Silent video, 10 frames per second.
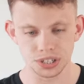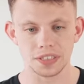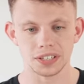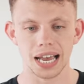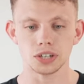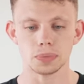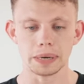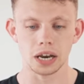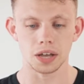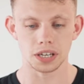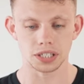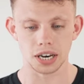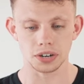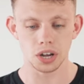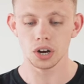sent this out to me like they
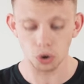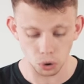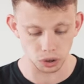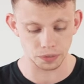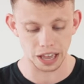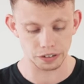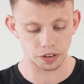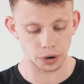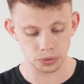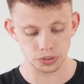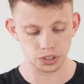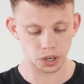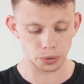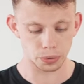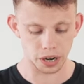send all of their phones,
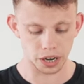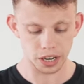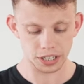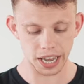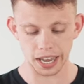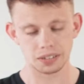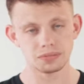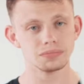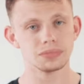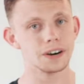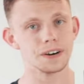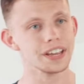so yeah, here it